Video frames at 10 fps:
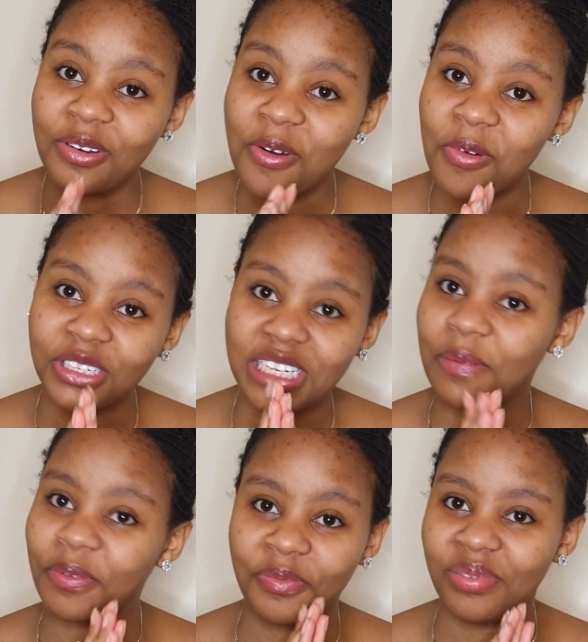know what
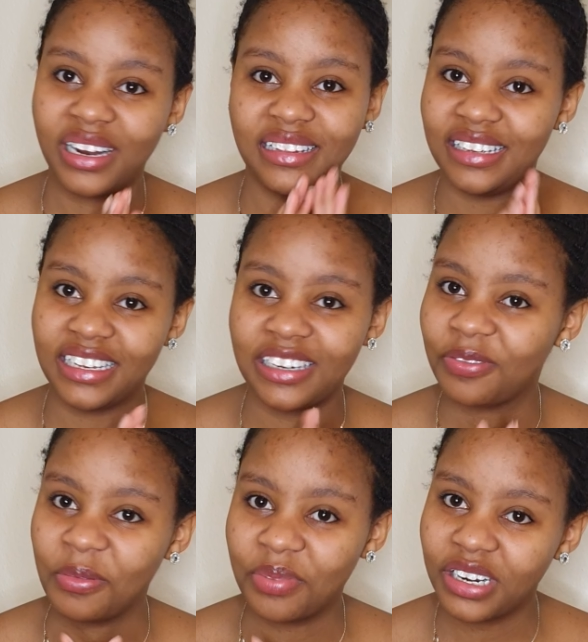type of bread they eat
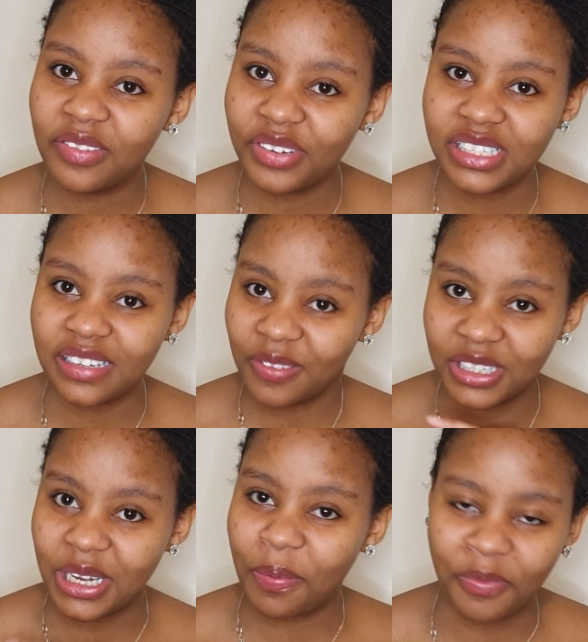for breakfast and what
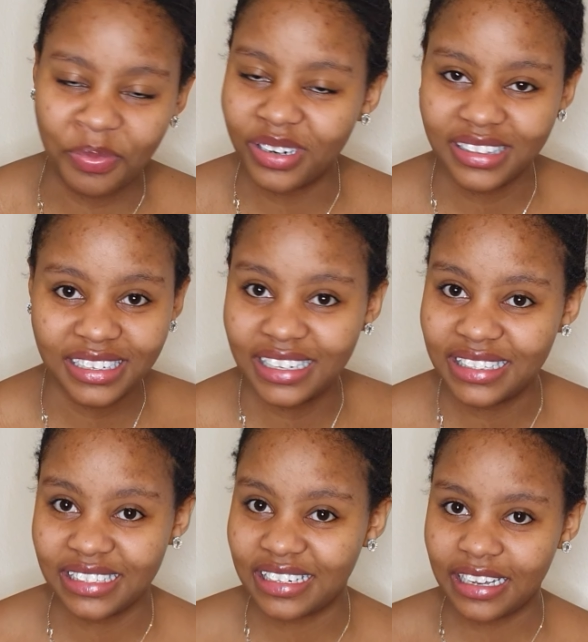type of bread they eat
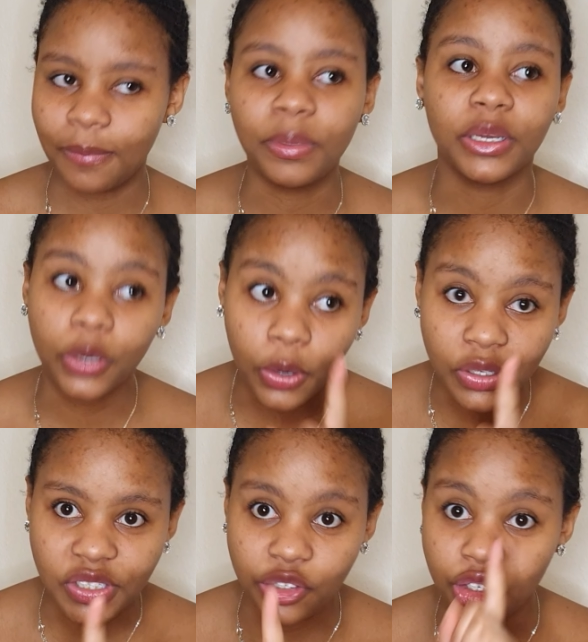at night,
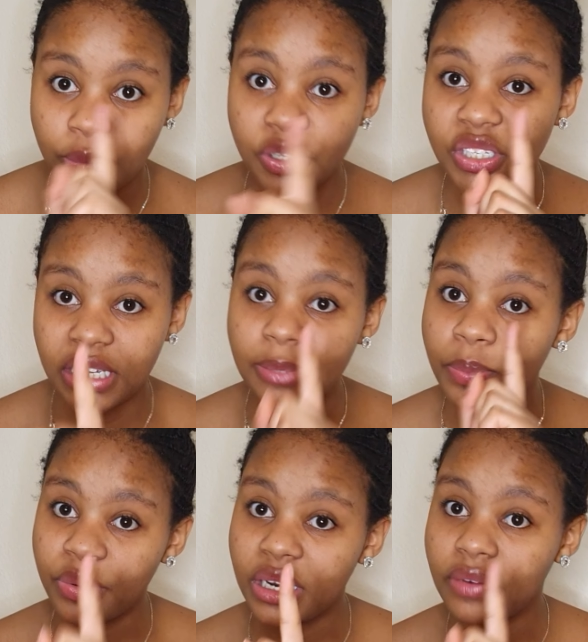because Germans eat
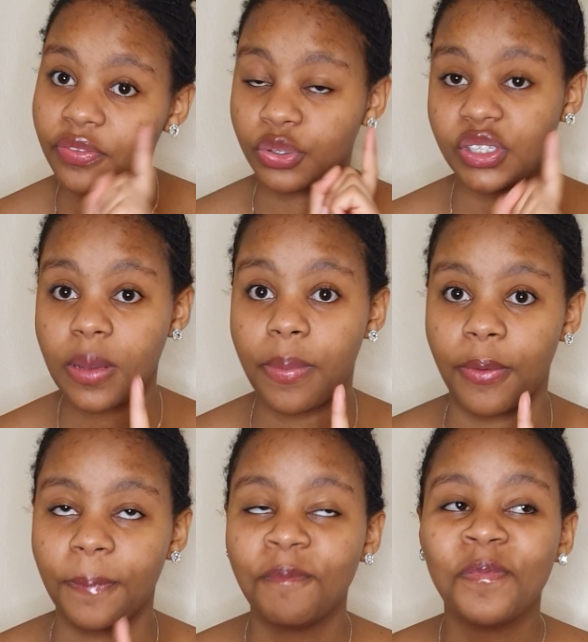bread for supper.
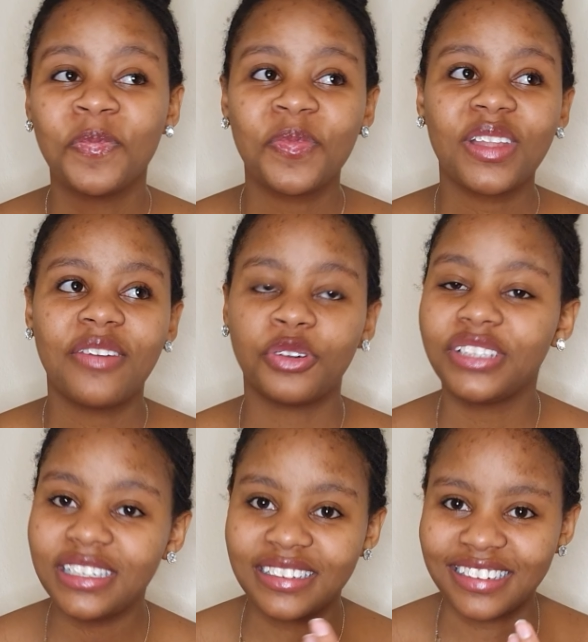For
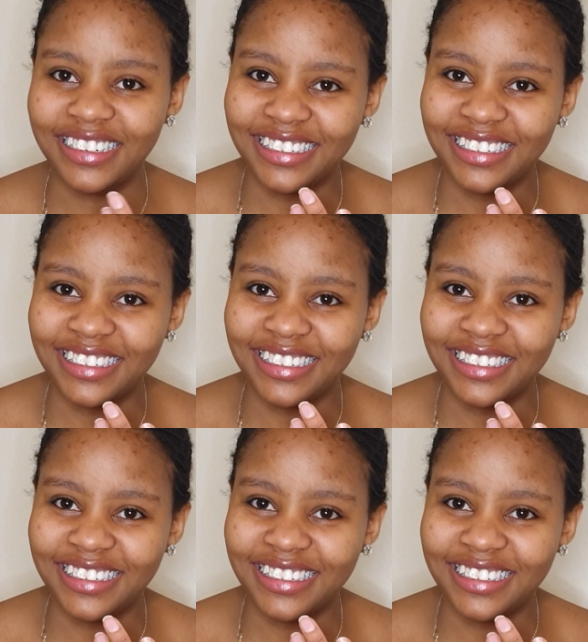dinner.